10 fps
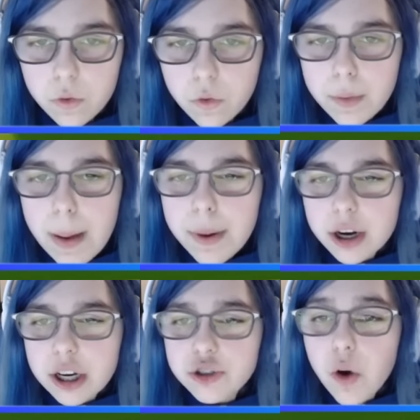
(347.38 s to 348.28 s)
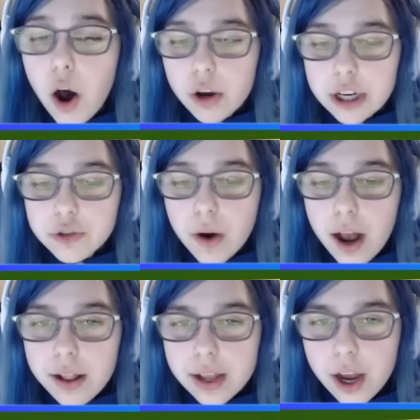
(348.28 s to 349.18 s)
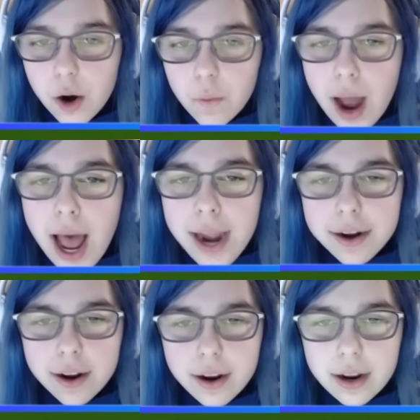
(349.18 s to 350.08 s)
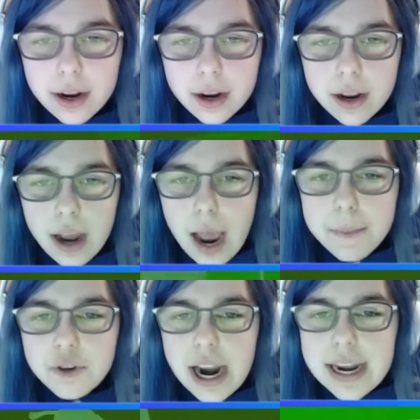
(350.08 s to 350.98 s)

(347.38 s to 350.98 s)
Remember, control! Run! Control! I'm trying to